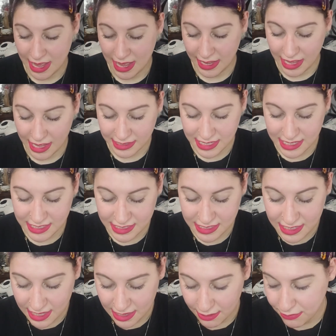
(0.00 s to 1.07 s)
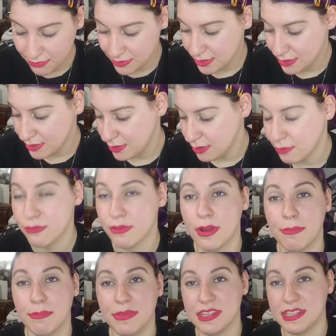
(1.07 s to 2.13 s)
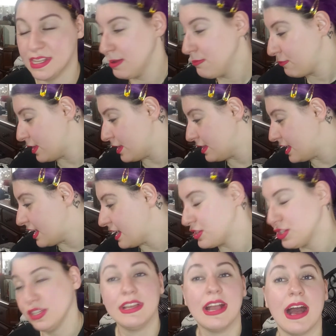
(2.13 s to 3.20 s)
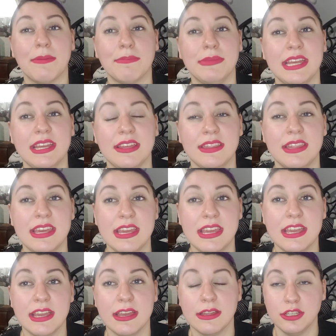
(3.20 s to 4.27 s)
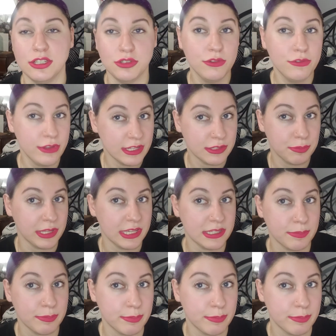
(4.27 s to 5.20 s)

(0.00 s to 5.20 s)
I got these as a gift from the same friend that actually got me the Juvia's Place